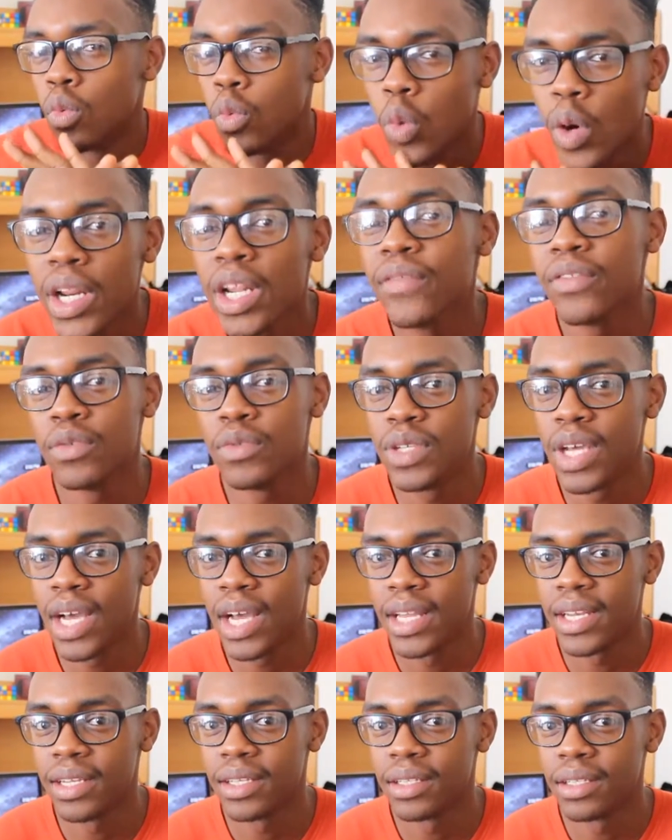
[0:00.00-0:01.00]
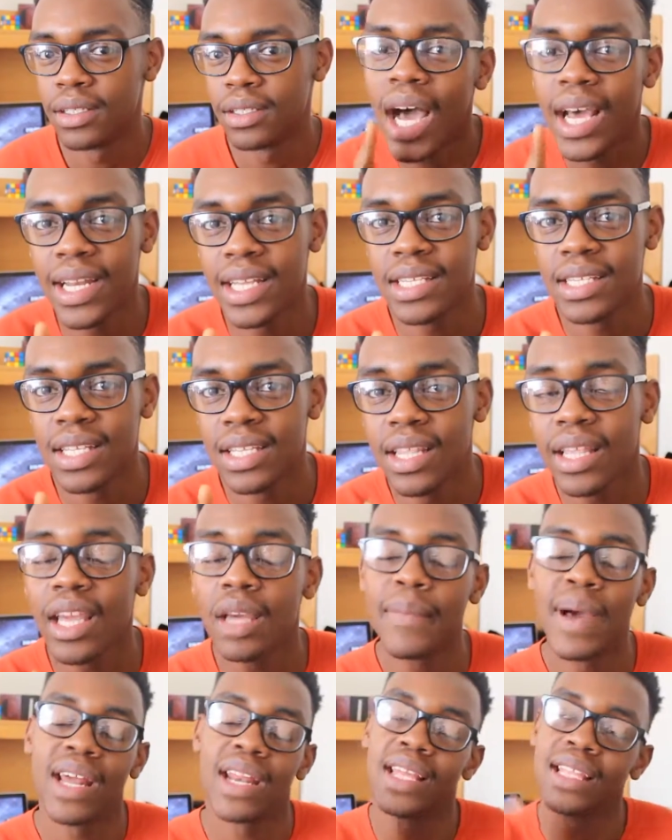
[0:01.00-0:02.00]
What have you done? Honestly, think
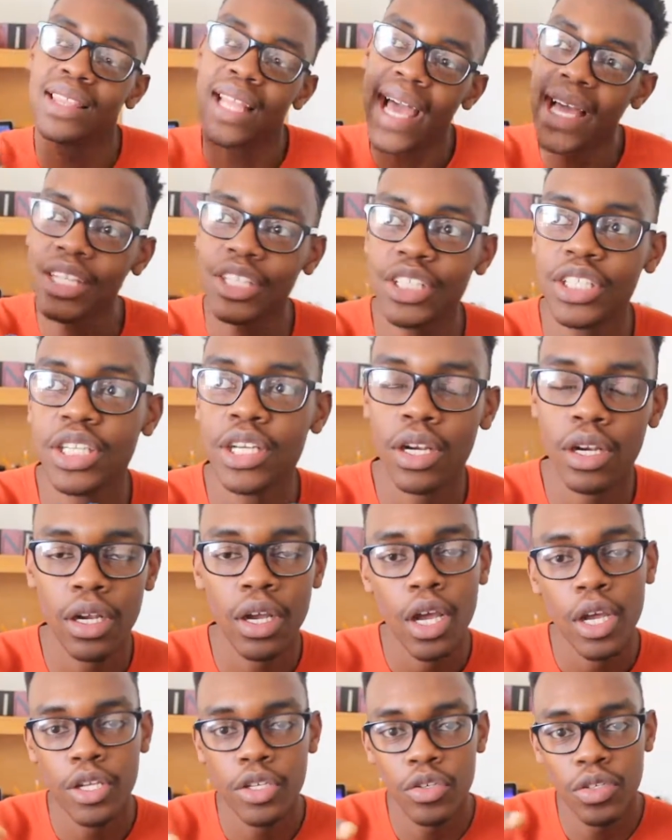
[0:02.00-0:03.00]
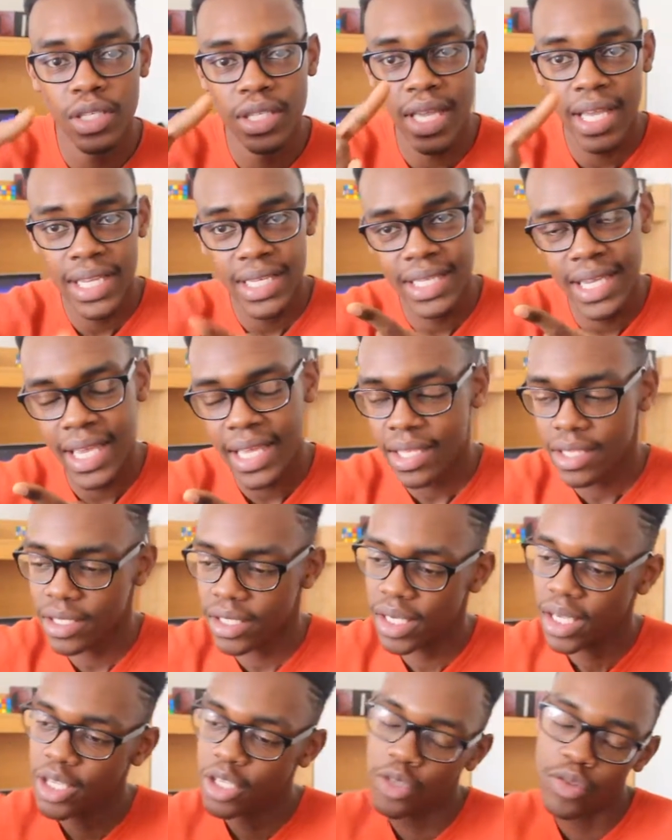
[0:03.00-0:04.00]
about it. Last year, you set
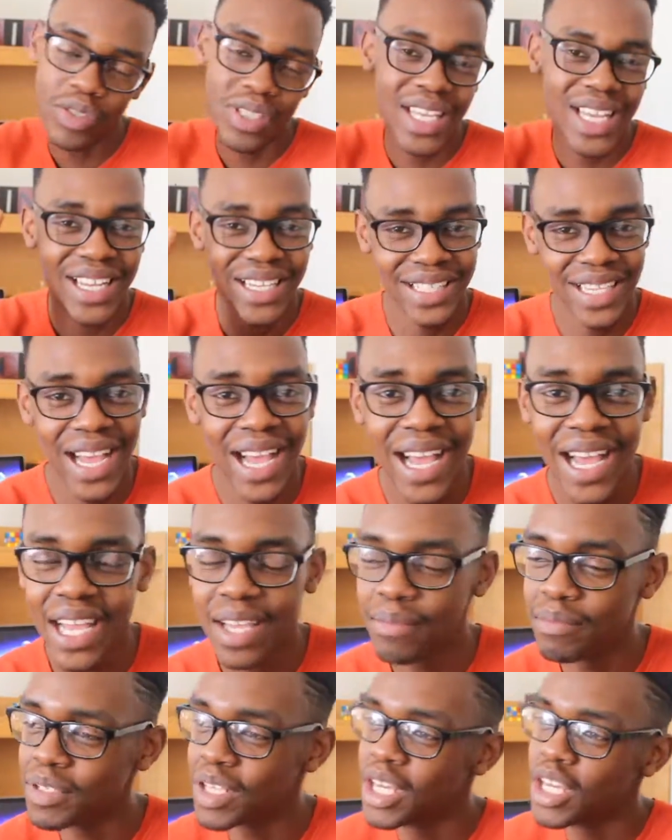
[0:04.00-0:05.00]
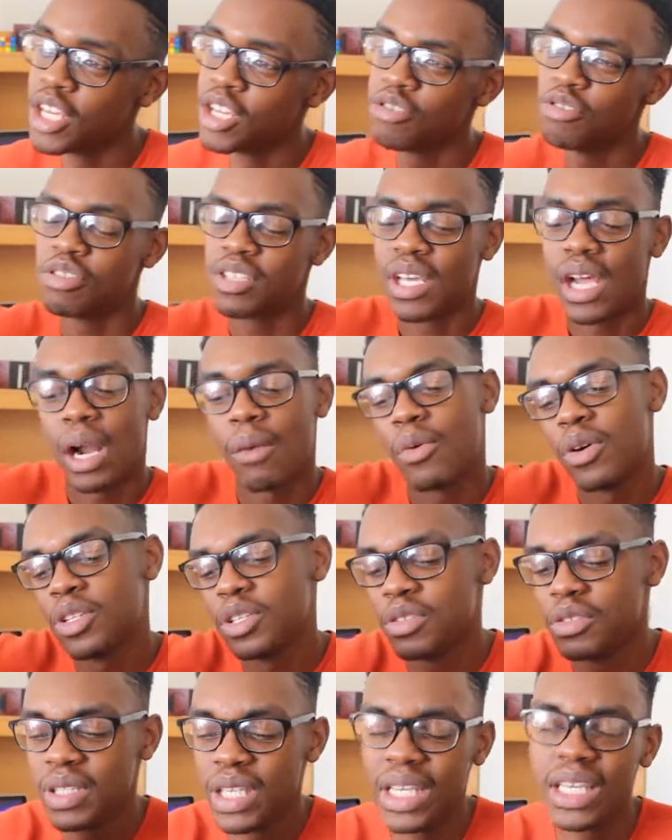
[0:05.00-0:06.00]
dates, you set times, you said, I want
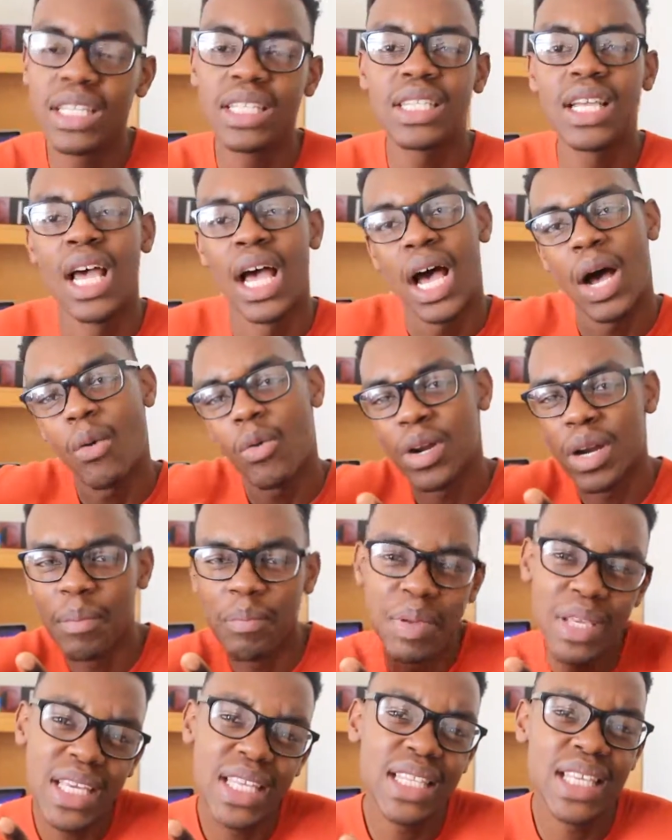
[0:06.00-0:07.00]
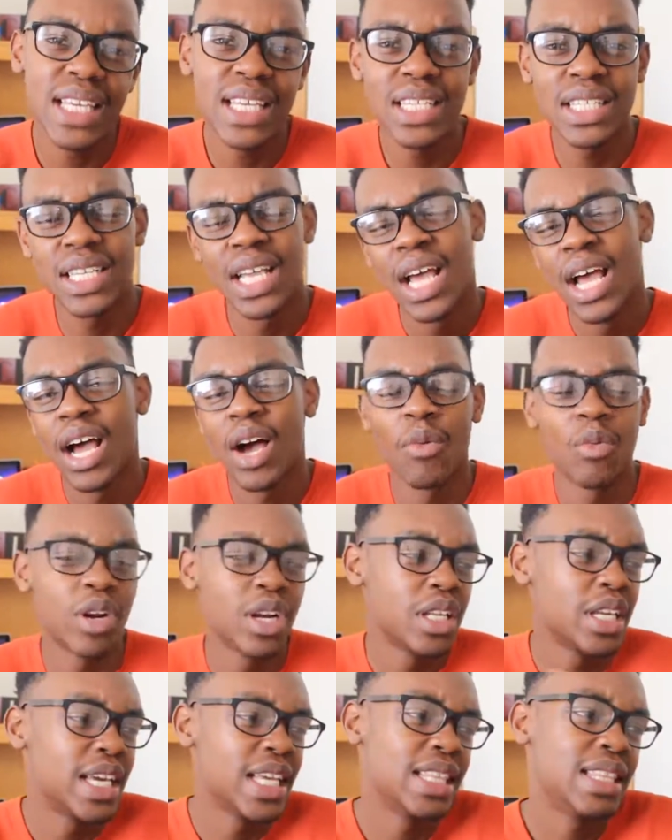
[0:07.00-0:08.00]
to do this, I want to be this, I
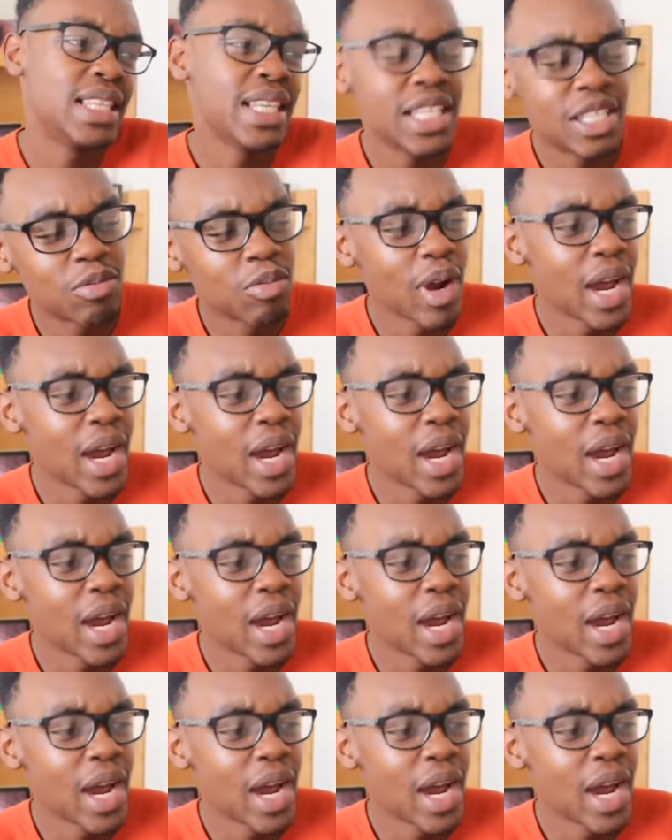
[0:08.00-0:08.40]
want to get this